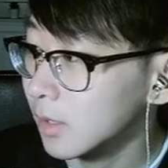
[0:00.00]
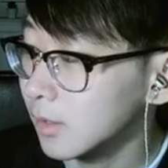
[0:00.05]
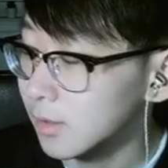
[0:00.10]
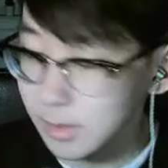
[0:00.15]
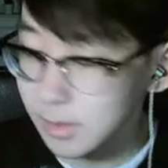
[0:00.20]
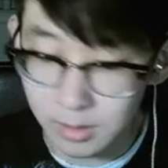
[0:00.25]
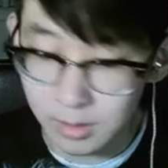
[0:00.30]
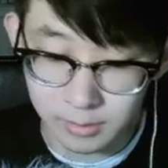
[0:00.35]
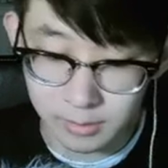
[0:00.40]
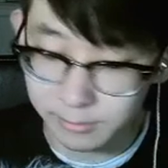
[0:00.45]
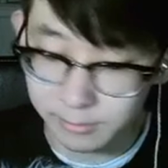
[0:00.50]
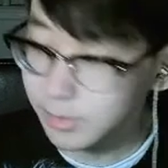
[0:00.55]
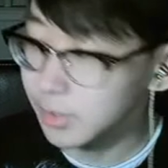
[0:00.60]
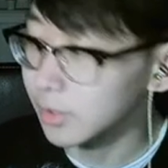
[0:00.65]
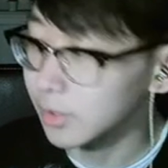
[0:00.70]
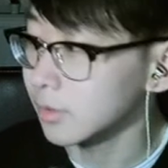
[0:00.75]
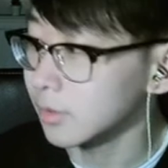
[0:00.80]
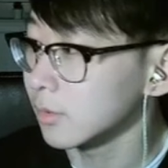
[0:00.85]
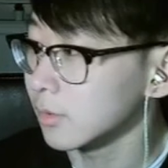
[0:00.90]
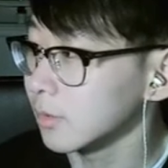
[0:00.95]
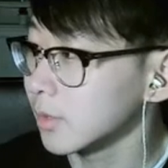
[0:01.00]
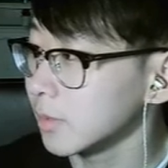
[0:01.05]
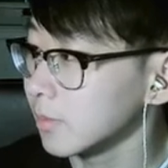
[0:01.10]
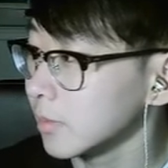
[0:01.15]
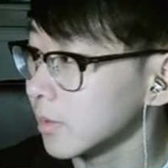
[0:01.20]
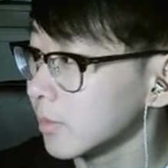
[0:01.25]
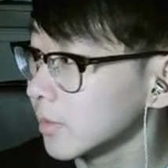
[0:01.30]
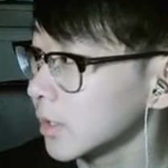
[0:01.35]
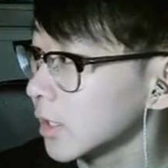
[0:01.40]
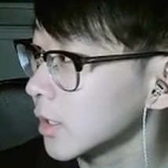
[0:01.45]
sum of 2
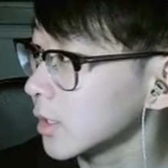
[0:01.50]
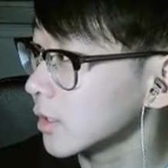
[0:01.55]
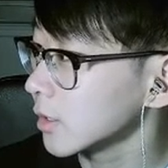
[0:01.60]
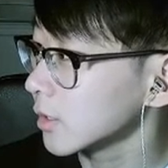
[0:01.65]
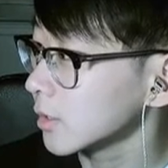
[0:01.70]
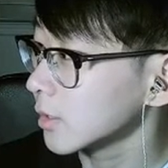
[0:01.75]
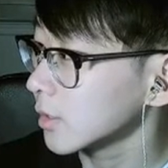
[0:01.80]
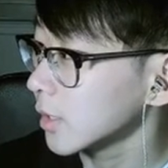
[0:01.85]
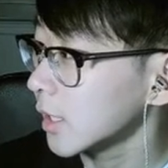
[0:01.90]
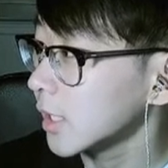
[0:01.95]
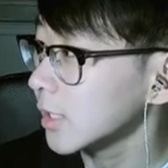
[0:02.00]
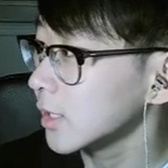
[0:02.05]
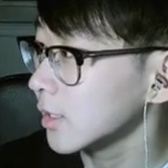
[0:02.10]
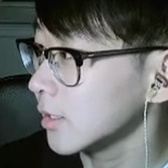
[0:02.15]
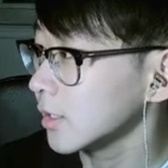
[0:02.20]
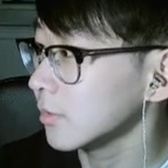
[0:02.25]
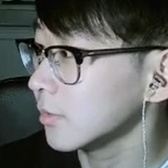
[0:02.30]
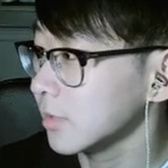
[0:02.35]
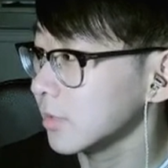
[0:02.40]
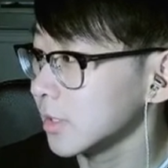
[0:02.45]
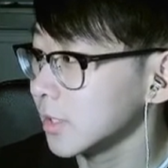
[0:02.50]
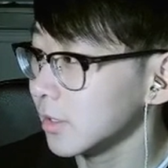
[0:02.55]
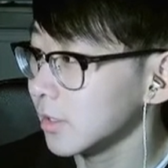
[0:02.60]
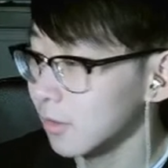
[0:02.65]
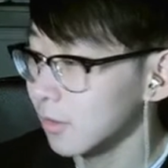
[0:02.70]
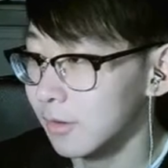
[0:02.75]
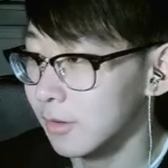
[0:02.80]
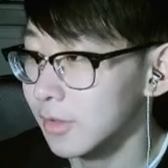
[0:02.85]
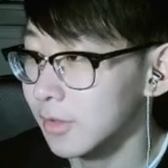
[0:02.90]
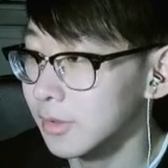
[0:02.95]
implementation. And indeed, we see a
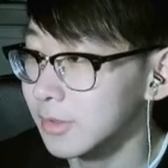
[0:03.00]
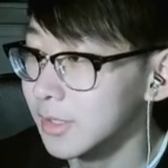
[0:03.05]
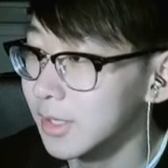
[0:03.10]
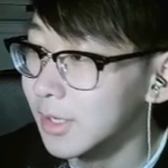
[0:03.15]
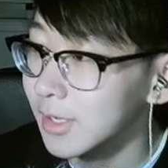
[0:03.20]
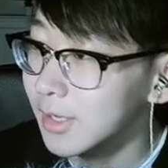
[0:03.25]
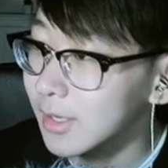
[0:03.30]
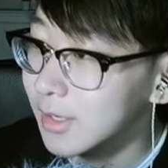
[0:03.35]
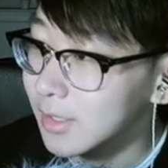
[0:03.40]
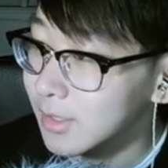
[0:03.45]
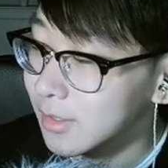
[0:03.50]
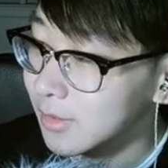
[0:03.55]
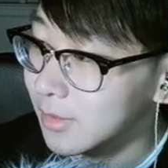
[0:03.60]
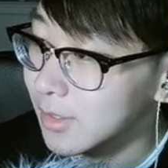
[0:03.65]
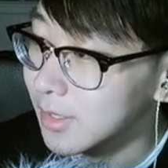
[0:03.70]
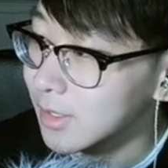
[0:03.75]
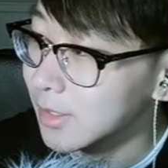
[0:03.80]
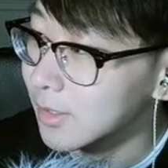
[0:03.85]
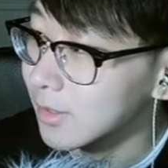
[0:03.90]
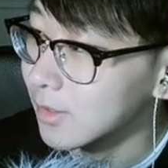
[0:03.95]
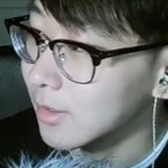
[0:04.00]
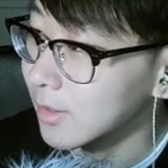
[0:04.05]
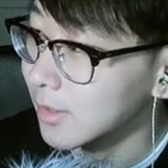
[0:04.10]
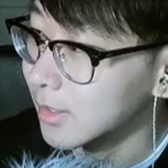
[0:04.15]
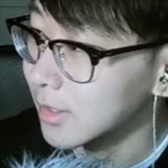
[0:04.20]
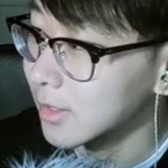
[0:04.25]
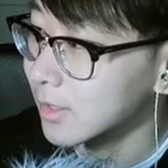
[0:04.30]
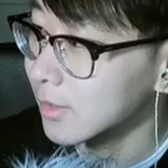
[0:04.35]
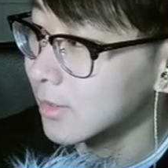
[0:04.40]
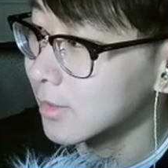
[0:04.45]
lot of those. So these are
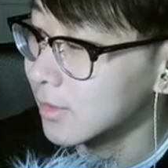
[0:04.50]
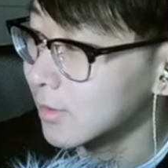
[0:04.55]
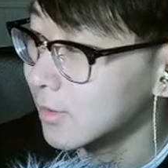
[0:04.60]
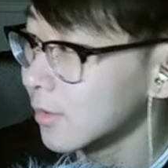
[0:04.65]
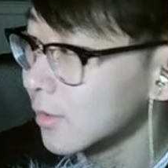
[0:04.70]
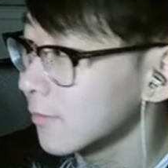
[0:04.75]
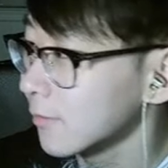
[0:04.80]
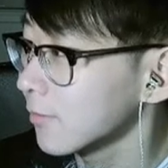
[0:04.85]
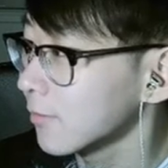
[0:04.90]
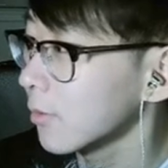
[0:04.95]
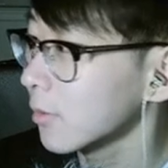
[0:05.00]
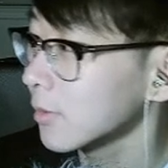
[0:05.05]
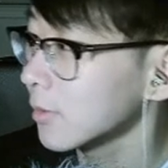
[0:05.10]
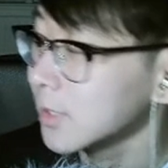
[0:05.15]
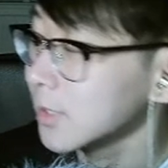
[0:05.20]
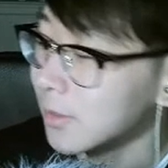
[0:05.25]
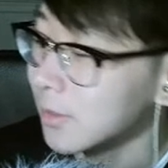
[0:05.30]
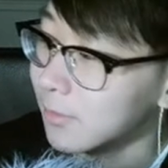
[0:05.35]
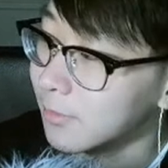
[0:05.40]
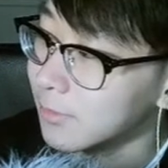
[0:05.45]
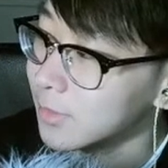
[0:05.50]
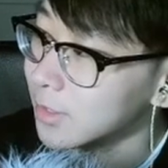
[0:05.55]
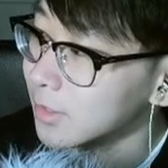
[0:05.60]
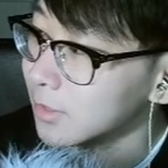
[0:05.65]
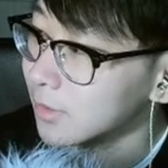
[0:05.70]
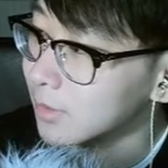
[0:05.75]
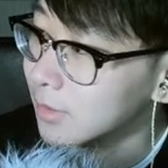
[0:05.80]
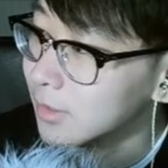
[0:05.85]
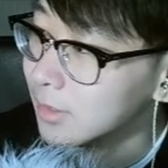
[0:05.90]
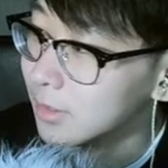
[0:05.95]
the 4 sum of
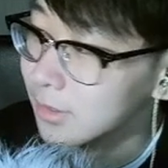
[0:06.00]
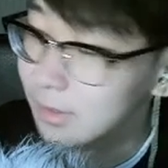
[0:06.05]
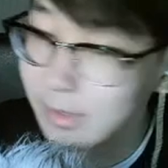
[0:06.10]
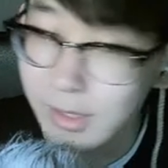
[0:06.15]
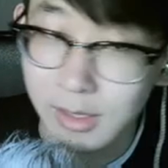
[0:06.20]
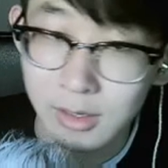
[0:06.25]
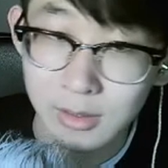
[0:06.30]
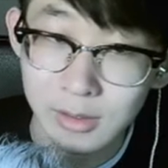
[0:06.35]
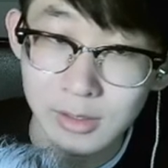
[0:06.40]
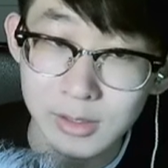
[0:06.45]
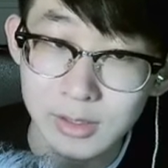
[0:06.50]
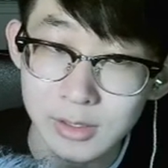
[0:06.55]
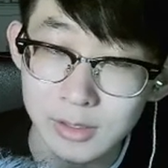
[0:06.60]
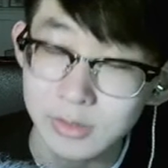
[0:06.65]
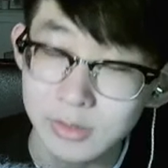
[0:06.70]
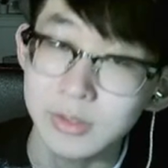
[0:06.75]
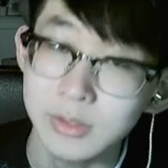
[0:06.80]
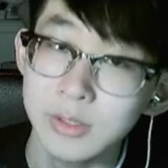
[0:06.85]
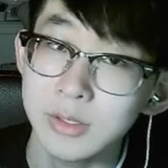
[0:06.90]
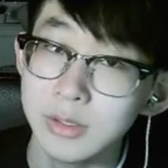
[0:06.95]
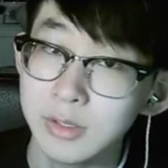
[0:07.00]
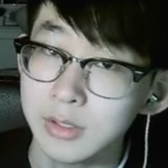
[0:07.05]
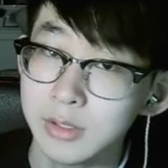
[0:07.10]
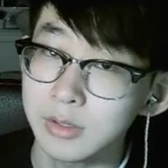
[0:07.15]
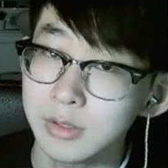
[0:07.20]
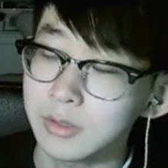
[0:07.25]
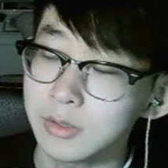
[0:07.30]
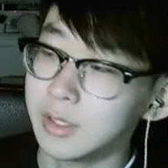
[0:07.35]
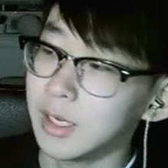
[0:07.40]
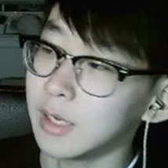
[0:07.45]
2's that are used
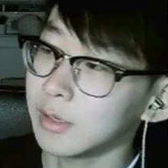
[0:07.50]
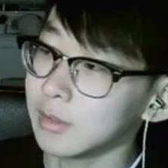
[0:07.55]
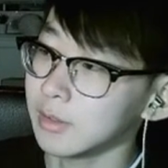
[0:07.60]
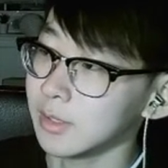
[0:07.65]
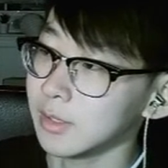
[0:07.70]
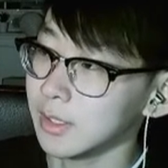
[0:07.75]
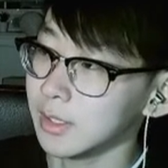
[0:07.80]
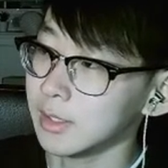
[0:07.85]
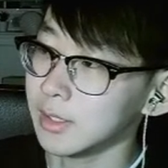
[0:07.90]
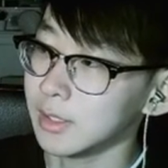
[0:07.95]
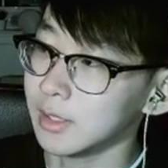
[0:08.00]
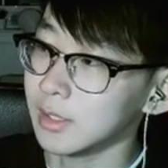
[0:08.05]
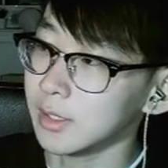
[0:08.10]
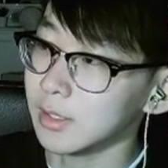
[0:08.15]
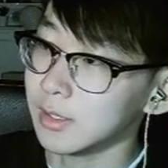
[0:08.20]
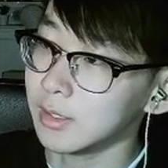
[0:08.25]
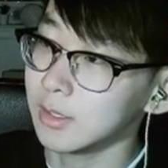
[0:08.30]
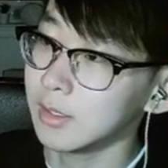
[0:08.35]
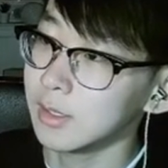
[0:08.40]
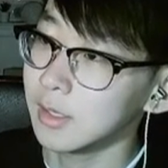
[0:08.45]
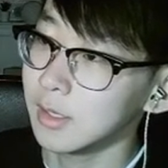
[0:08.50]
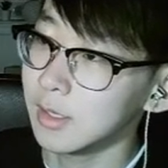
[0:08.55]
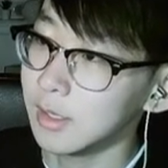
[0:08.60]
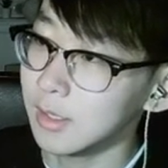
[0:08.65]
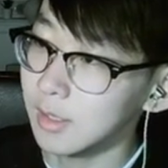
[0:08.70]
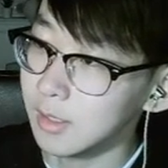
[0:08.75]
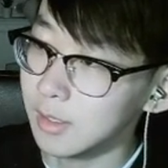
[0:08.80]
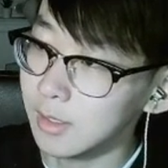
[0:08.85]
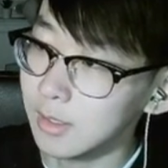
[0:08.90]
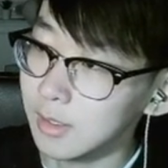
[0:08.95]
to calculate the
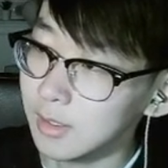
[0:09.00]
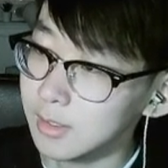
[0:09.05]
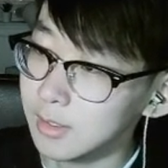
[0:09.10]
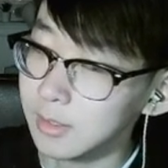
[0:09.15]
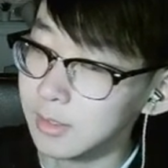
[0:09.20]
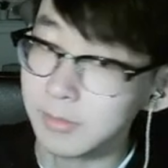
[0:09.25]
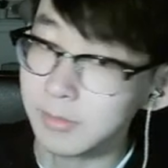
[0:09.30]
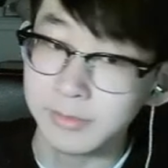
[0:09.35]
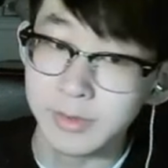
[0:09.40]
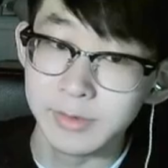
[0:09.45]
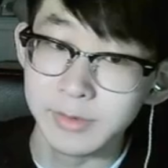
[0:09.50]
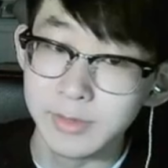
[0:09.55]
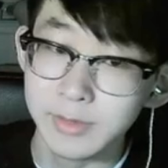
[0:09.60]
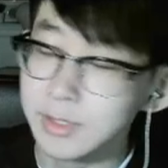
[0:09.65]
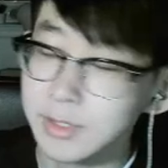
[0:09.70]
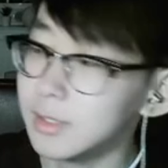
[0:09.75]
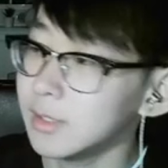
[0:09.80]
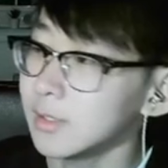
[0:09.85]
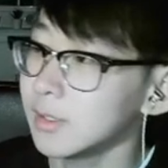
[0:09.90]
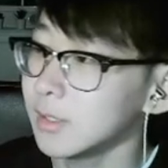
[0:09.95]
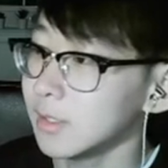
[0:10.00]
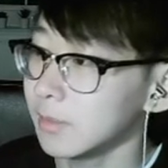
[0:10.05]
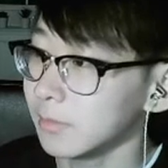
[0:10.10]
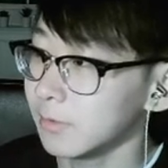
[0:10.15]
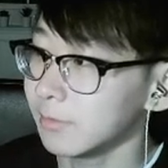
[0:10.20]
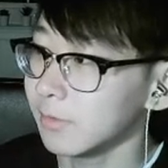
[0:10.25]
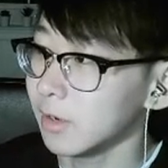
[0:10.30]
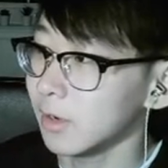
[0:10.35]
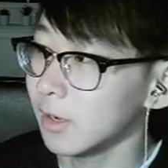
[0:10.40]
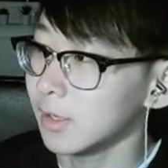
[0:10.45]
sum of evens, sum
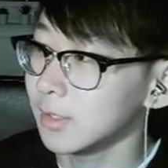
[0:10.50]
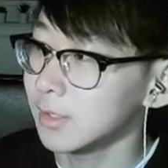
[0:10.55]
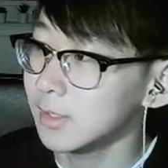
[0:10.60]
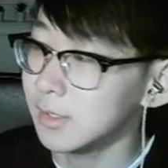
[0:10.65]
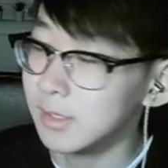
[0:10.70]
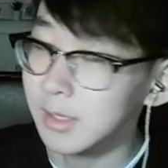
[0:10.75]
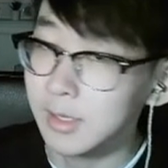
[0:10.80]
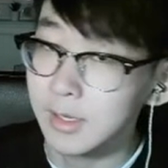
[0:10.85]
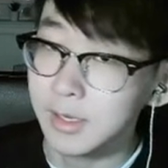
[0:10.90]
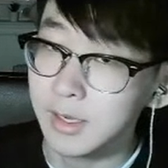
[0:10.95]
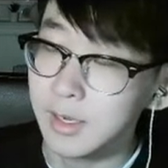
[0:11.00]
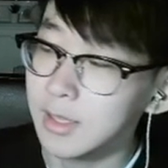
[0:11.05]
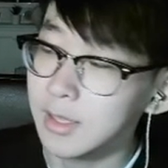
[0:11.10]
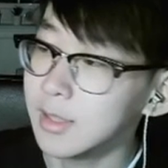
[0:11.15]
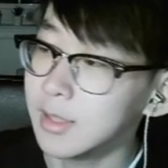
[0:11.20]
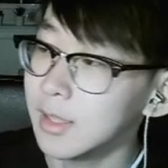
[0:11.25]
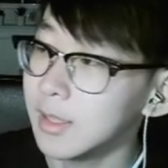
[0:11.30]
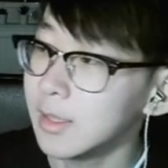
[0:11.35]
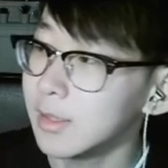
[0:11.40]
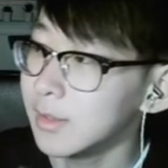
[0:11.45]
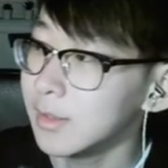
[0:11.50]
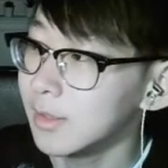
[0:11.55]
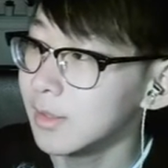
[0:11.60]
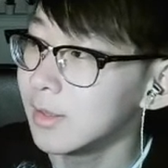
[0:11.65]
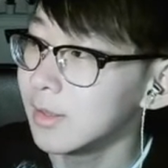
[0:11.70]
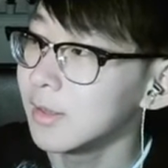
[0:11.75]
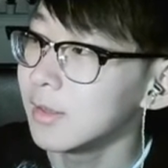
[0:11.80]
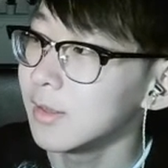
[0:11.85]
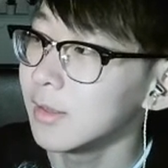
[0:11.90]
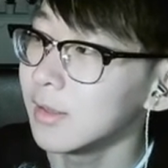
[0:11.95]
of odds, and then
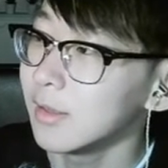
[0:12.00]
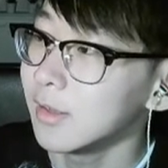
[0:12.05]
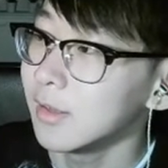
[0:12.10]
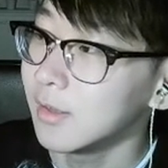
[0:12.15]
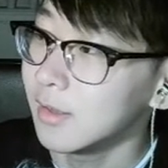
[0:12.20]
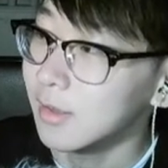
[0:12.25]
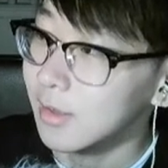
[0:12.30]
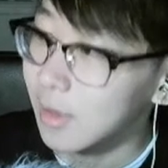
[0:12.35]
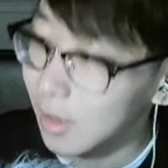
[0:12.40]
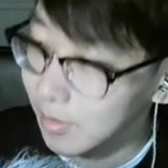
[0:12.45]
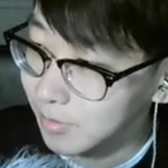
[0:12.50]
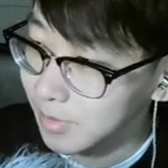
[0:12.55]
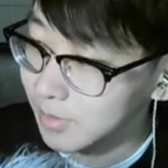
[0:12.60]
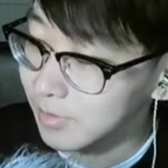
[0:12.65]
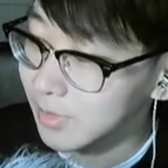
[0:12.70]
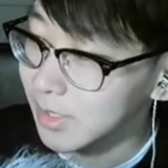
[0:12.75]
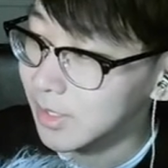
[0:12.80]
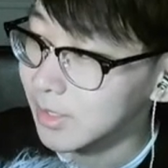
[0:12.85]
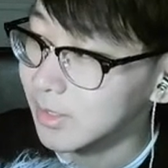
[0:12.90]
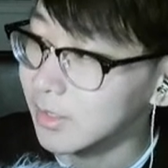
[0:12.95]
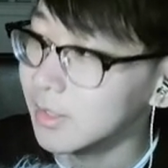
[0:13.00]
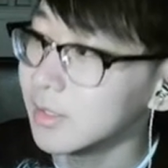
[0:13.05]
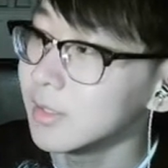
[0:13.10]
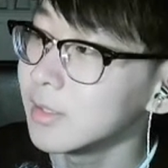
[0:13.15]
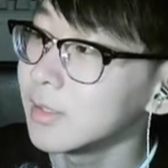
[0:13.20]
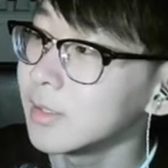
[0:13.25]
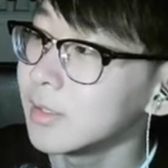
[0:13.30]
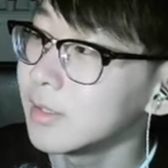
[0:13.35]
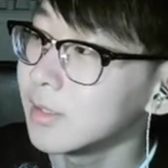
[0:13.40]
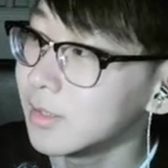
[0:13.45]
complement,
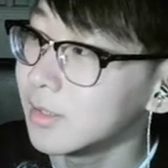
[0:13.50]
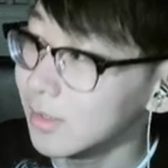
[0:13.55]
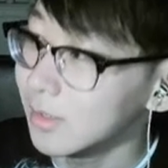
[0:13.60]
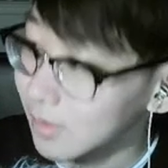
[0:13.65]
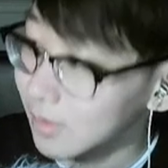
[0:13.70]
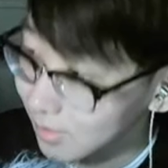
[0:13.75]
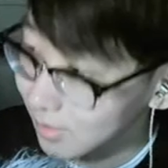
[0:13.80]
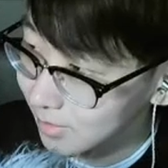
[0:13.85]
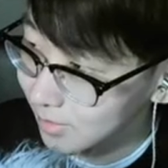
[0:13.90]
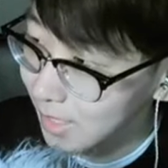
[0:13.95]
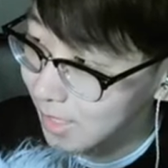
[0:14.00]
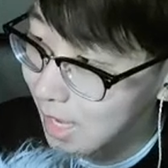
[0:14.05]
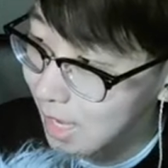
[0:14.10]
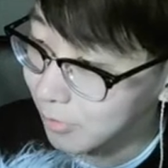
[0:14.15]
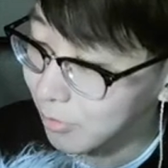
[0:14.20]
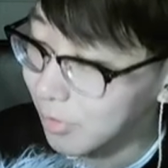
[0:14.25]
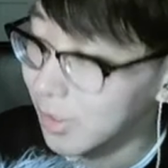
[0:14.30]
add